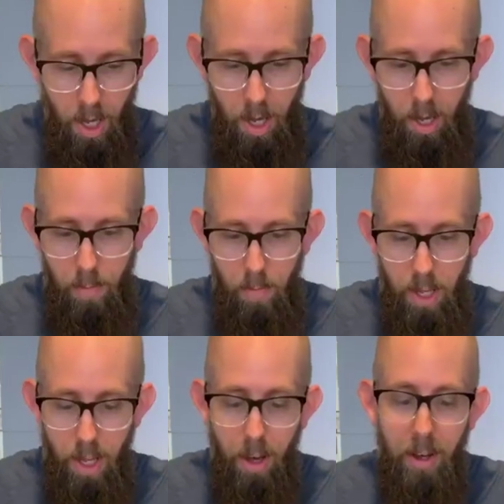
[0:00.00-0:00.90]

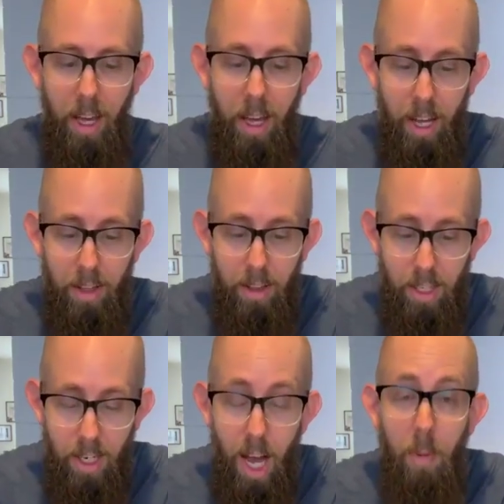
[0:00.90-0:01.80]
Okay, and
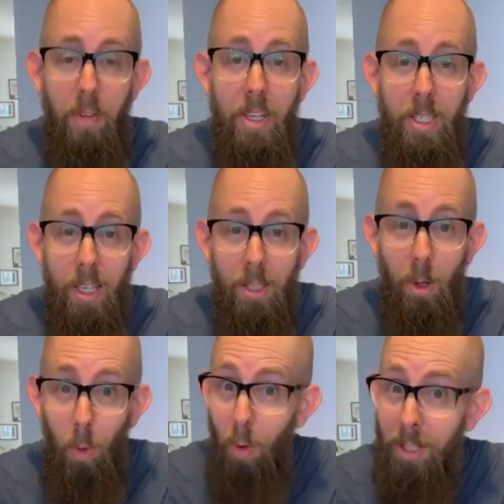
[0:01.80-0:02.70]
the top of this
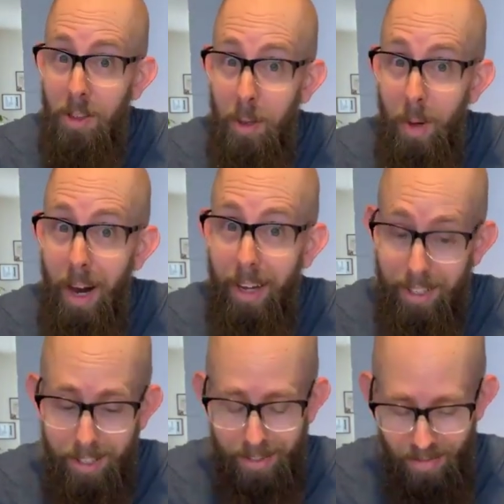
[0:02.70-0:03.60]
says, "What's in the
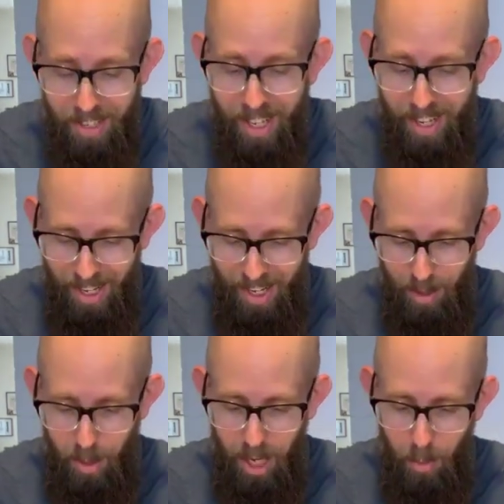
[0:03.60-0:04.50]
box?" And
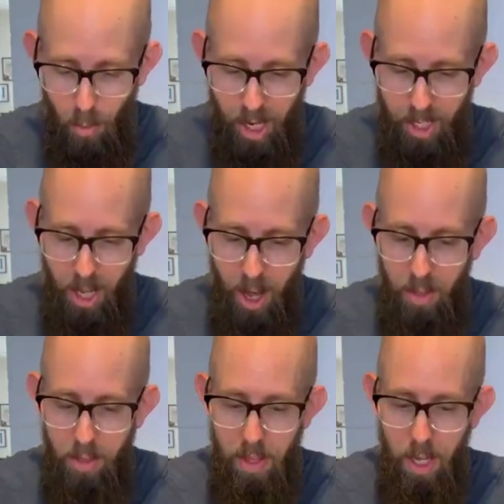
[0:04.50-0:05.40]
it kind of breaks
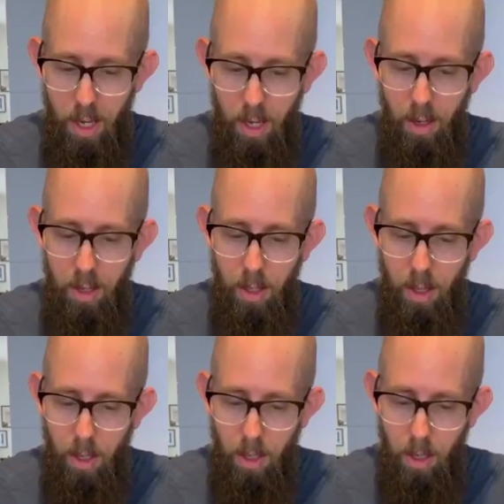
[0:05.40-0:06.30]
out
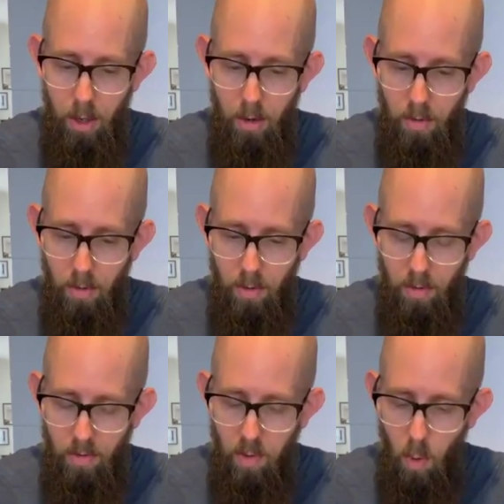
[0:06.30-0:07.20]
the
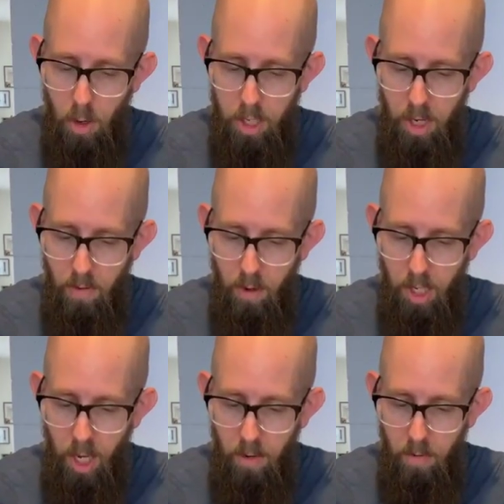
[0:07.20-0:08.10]
4
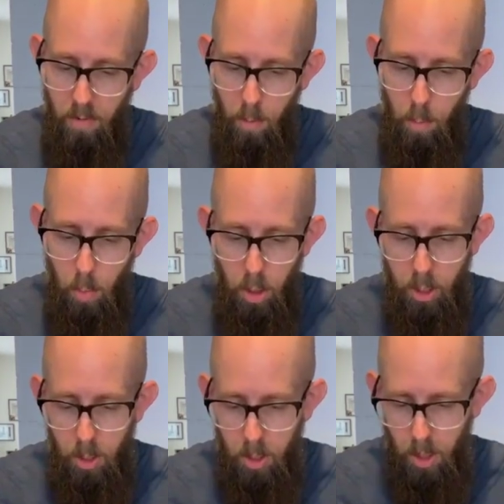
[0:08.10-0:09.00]
different kind of
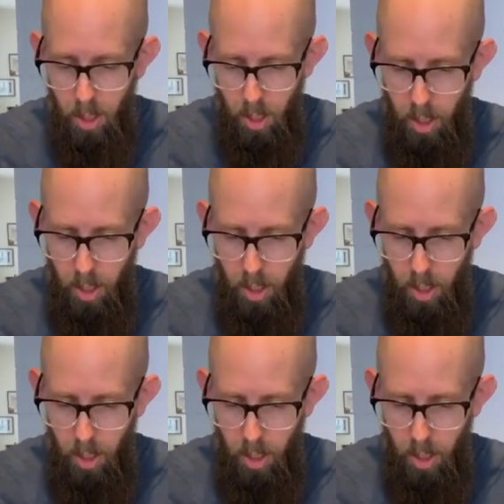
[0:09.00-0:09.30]
books,